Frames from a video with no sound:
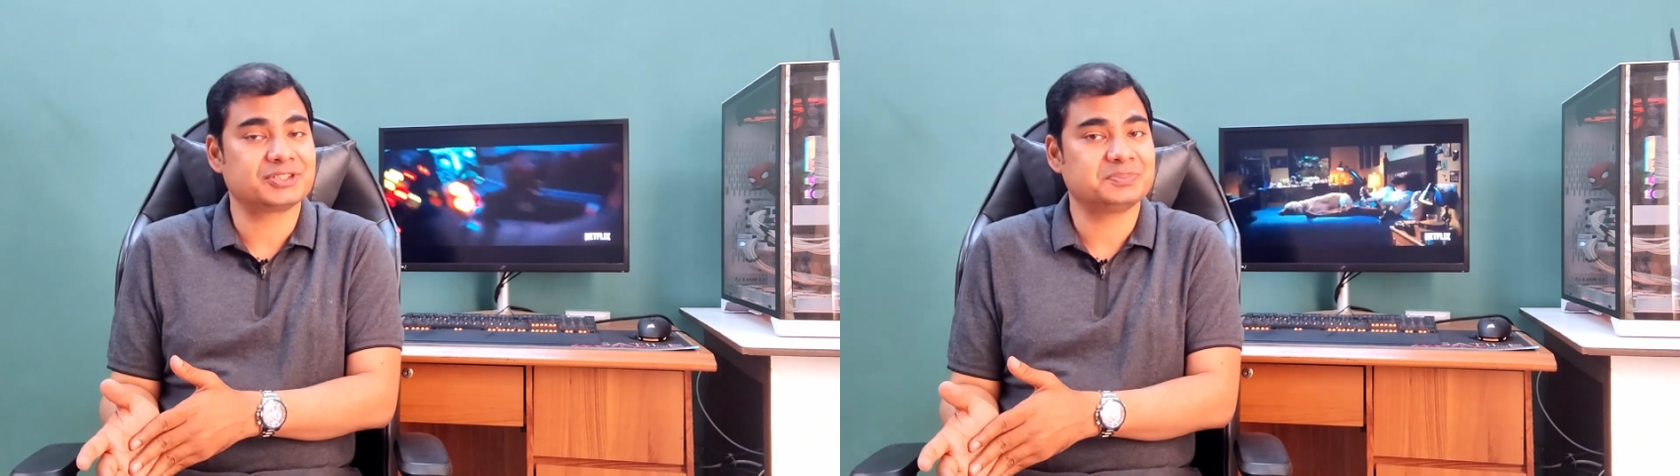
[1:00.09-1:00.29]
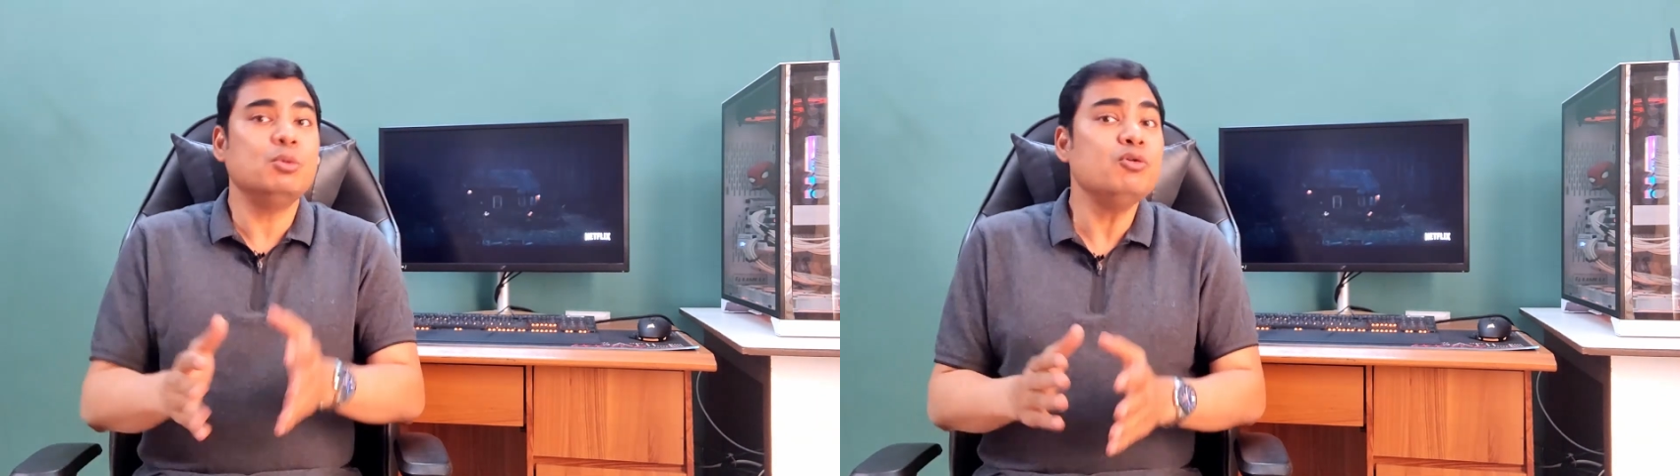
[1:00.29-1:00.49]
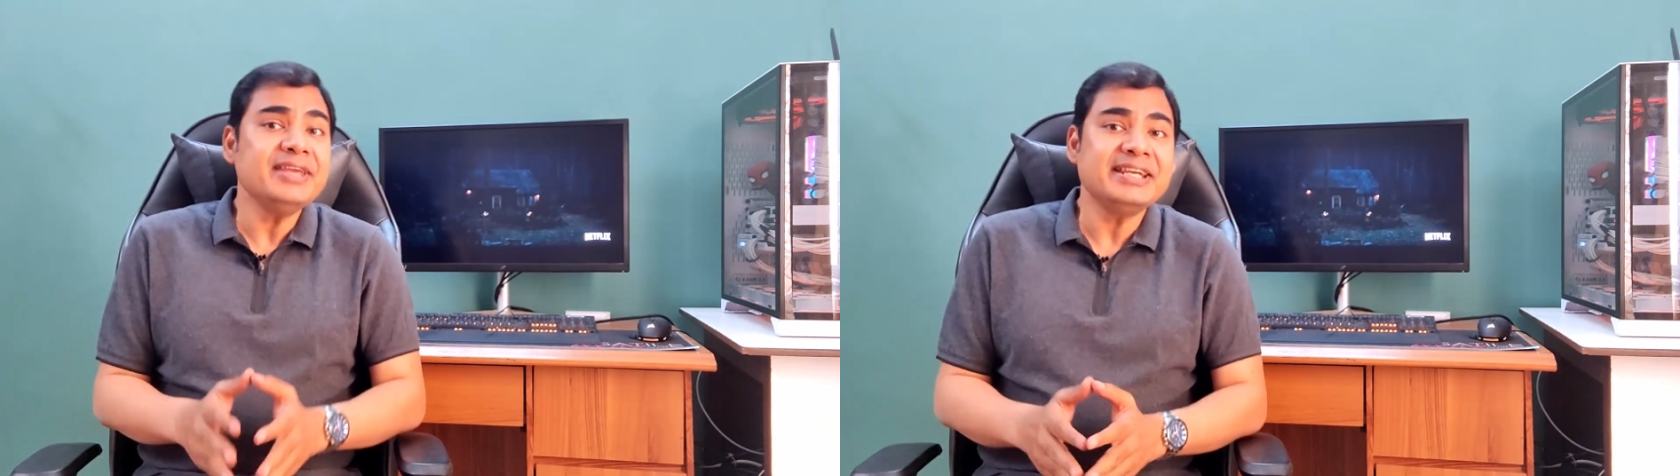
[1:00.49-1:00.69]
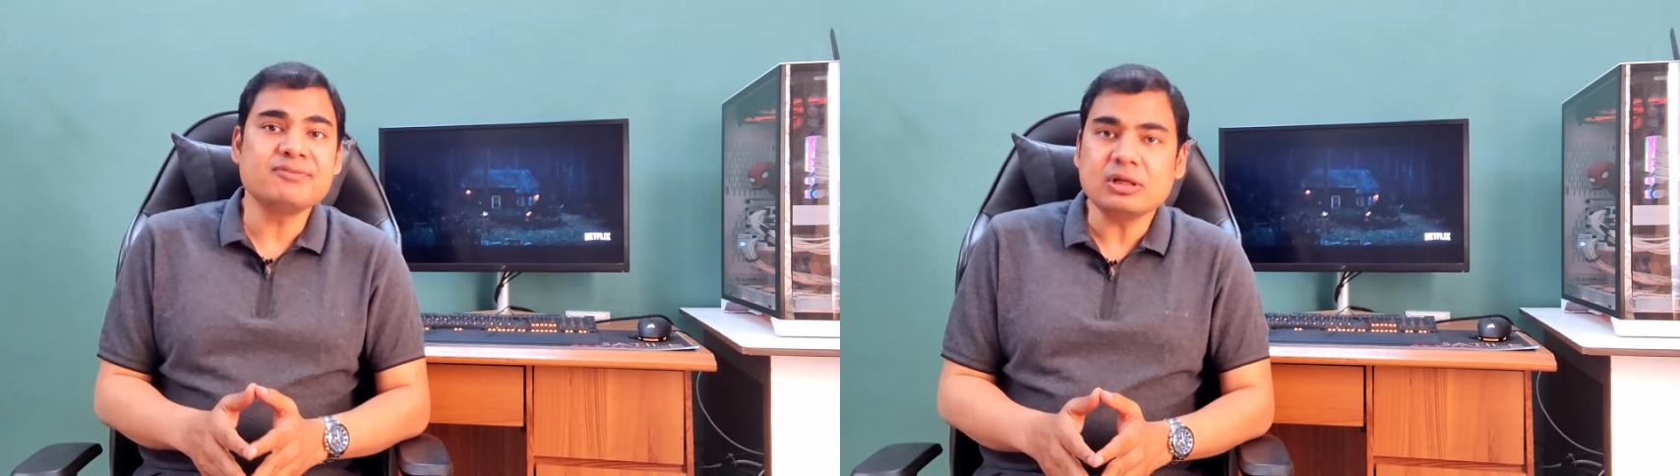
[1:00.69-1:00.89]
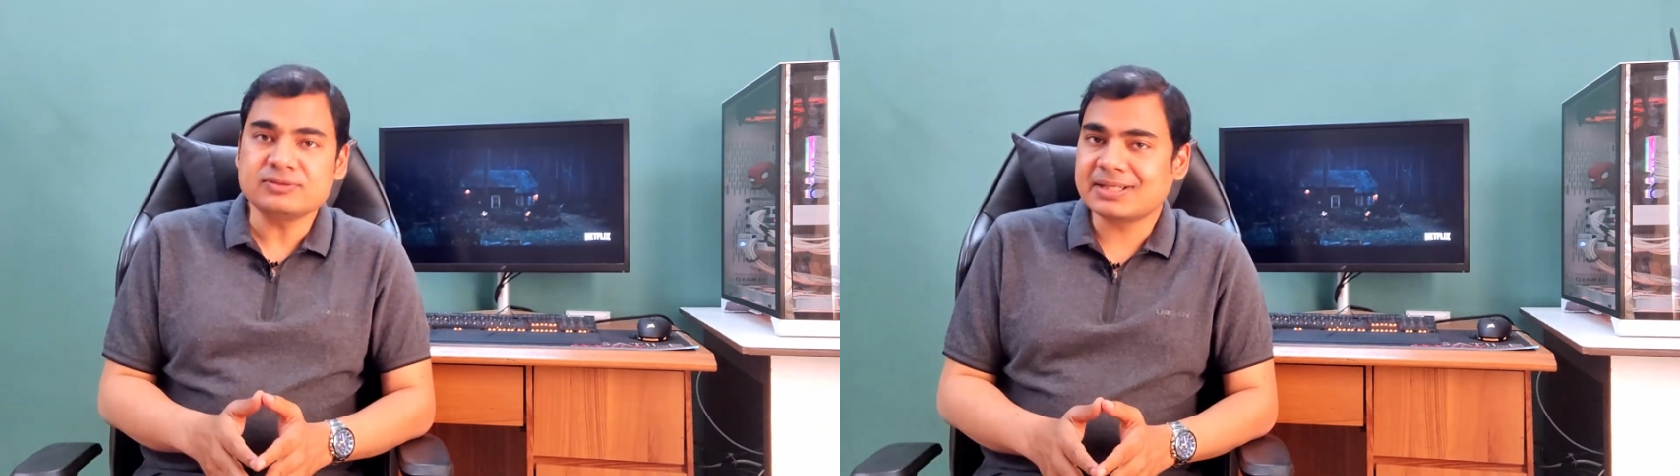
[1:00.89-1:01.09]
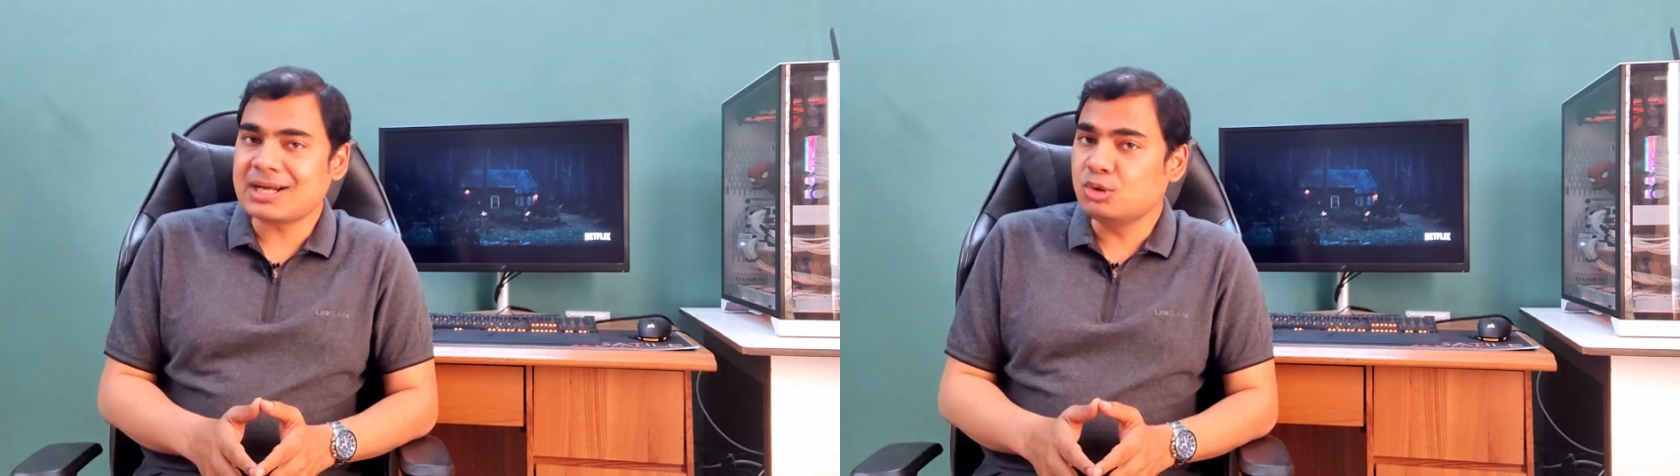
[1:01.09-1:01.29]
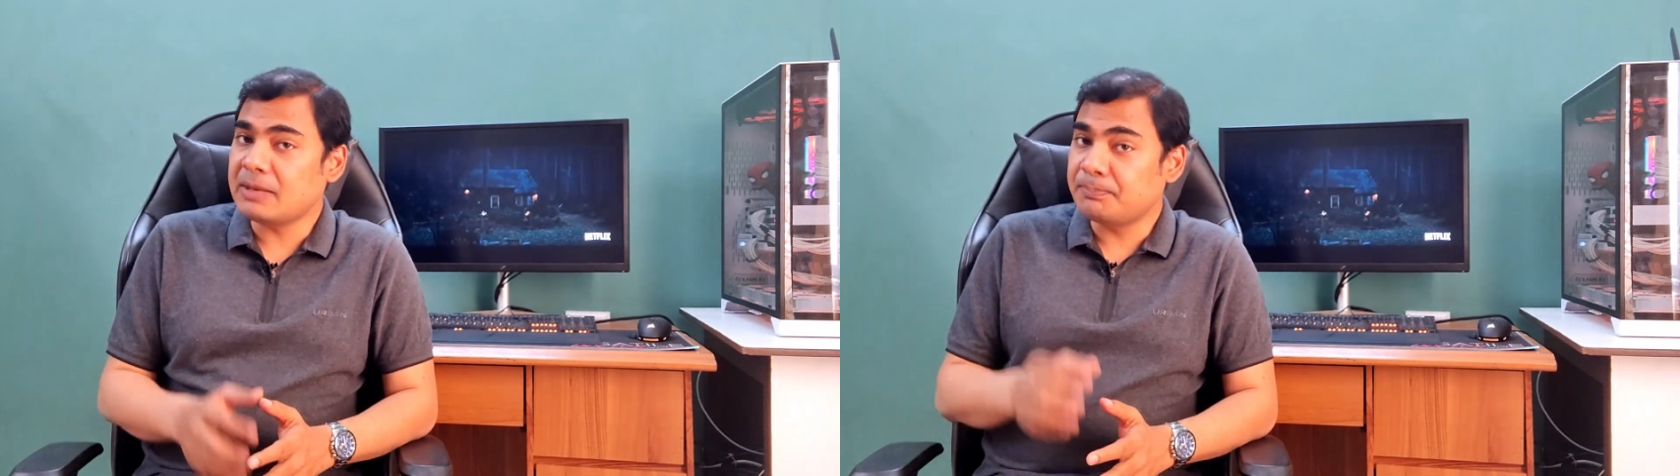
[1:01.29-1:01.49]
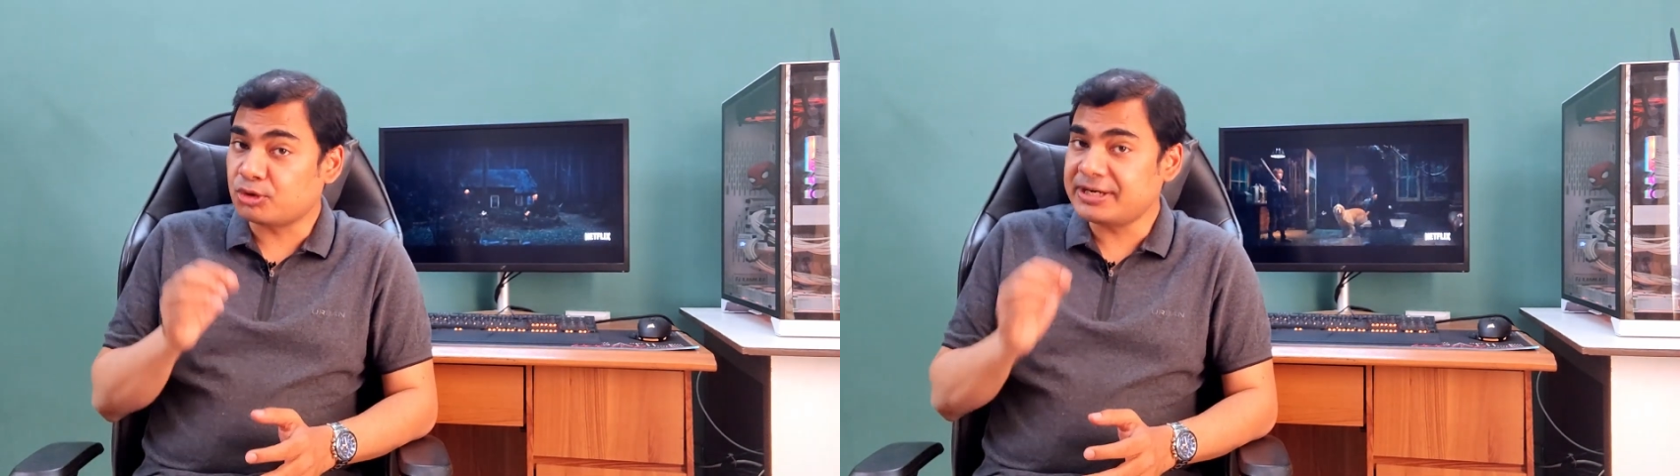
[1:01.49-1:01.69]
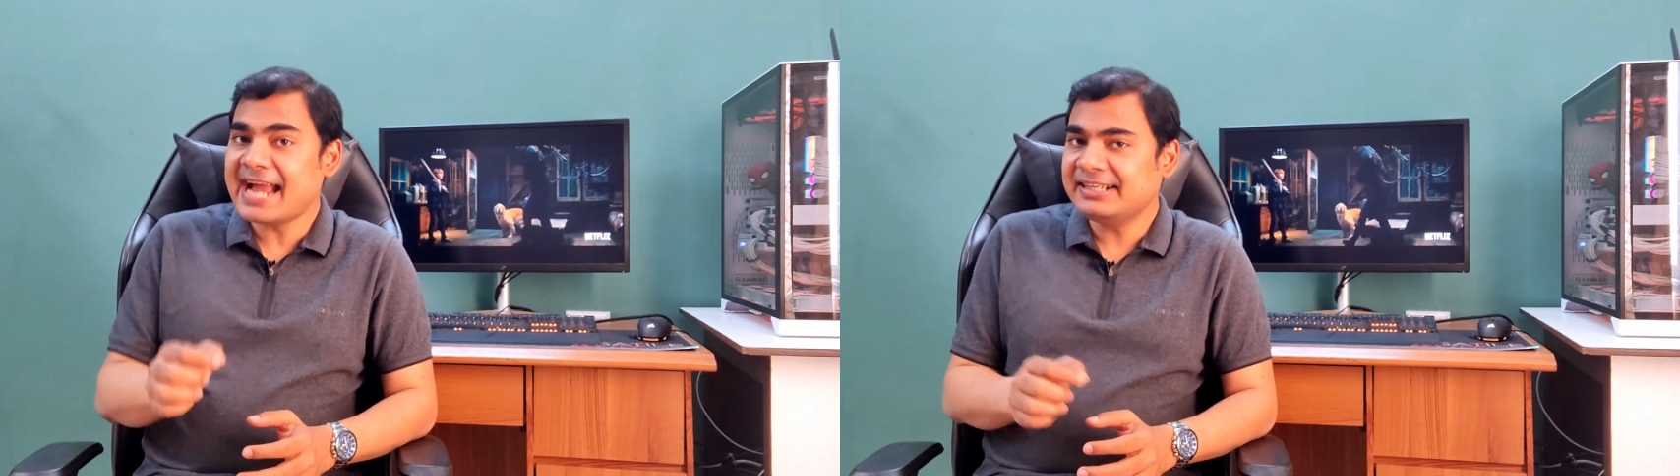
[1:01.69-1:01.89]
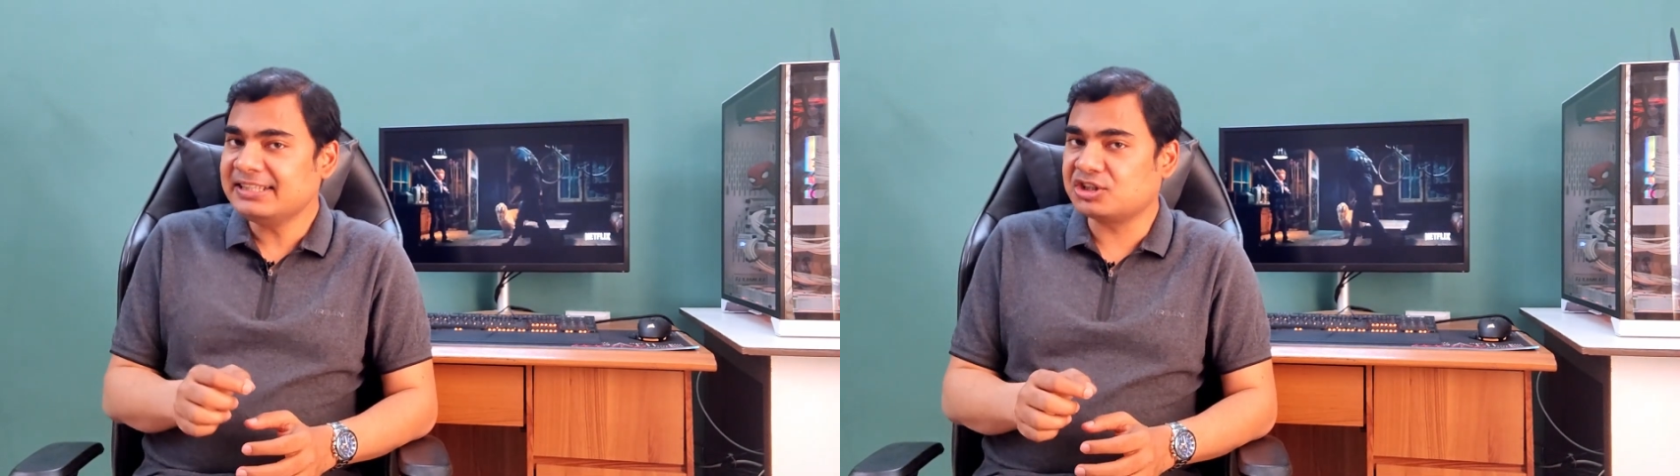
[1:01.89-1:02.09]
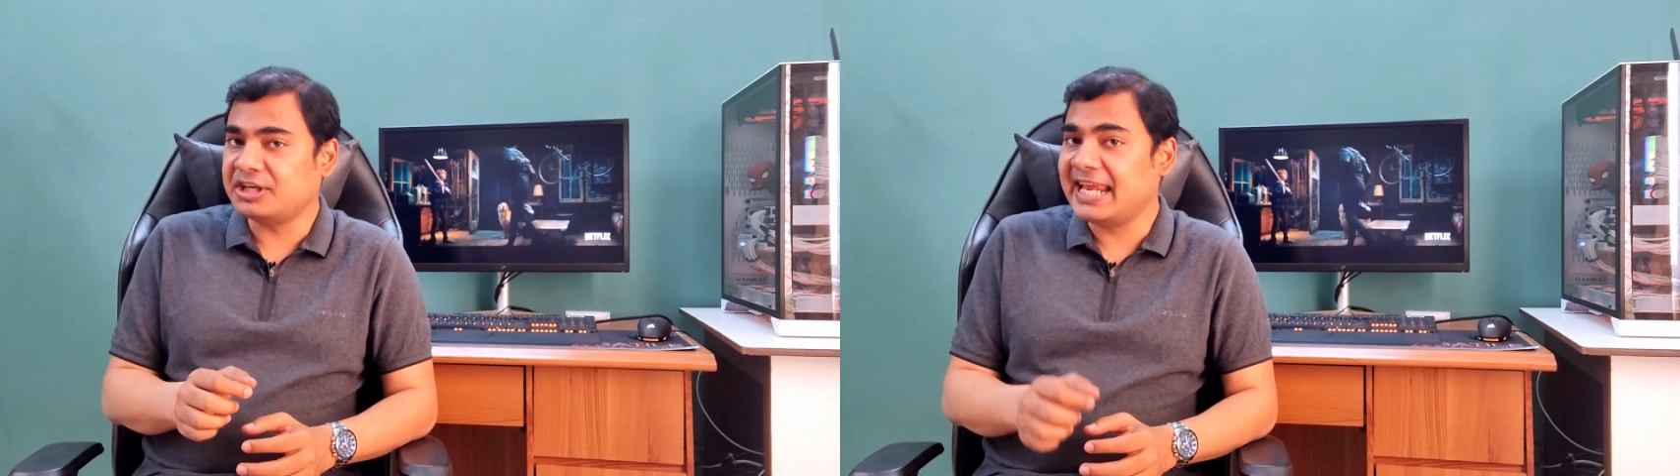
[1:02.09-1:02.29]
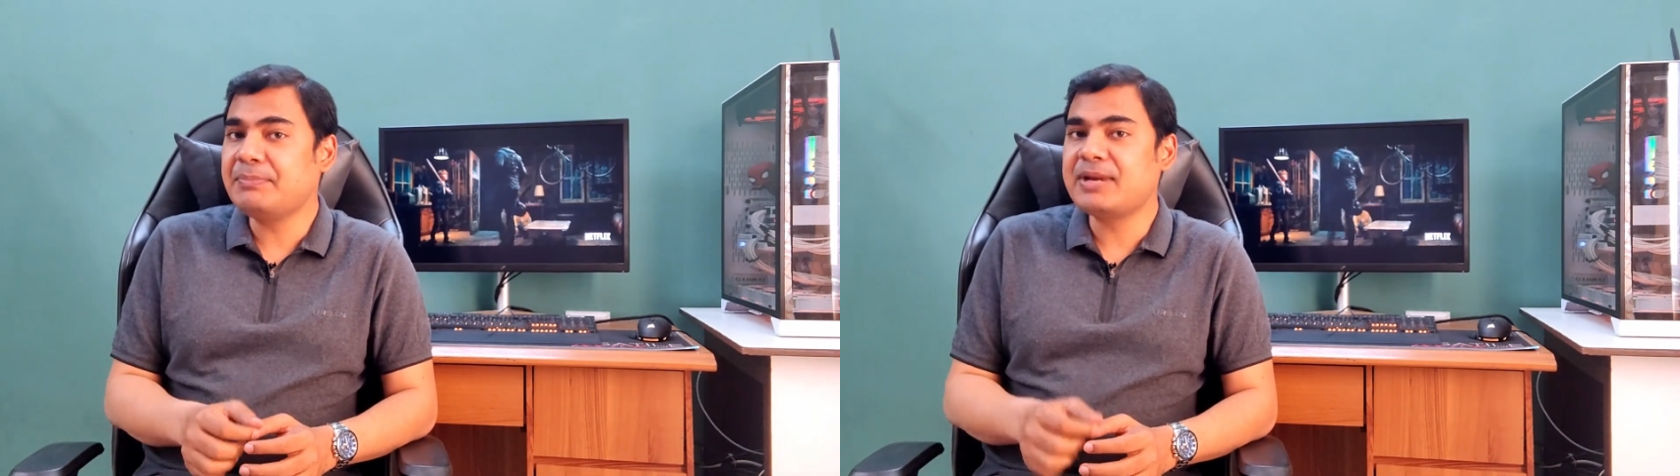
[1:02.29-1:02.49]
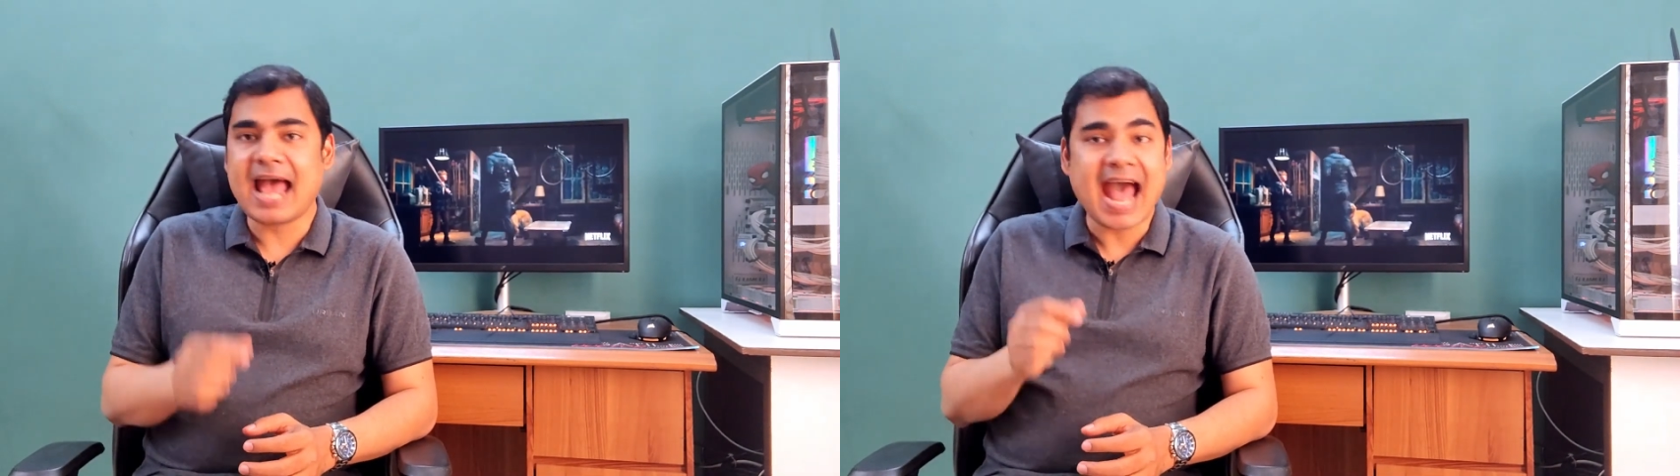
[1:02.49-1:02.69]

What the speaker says: The movie revolves around a protagonist named